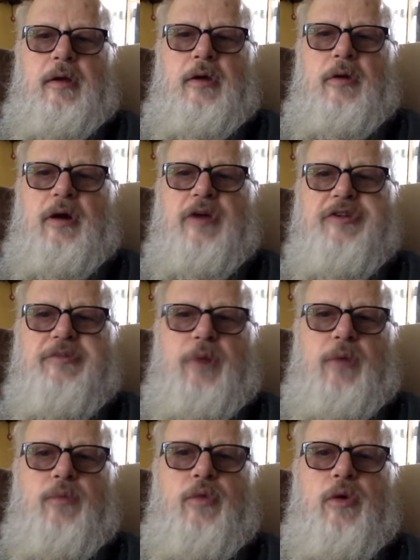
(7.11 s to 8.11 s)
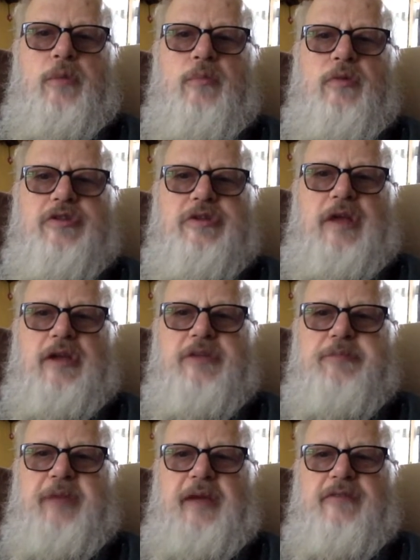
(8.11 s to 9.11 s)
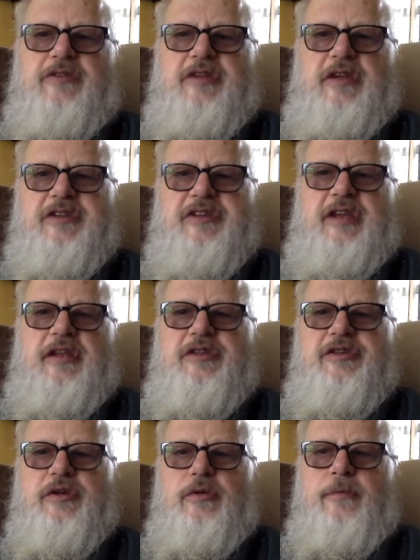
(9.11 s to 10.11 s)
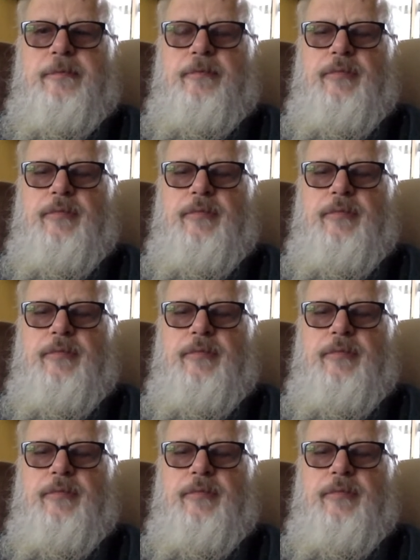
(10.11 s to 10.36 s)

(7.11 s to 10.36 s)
who asked what room would you like to be able to listen into.